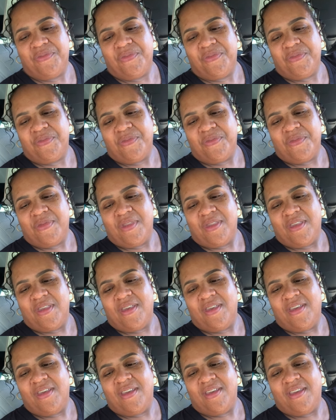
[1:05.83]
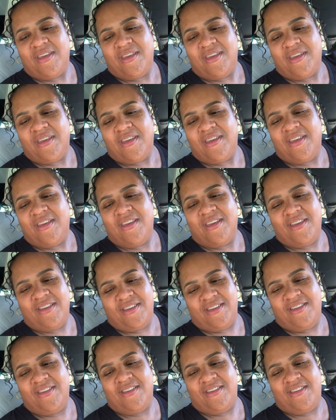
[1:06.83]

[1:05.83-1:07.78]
Nothing is said.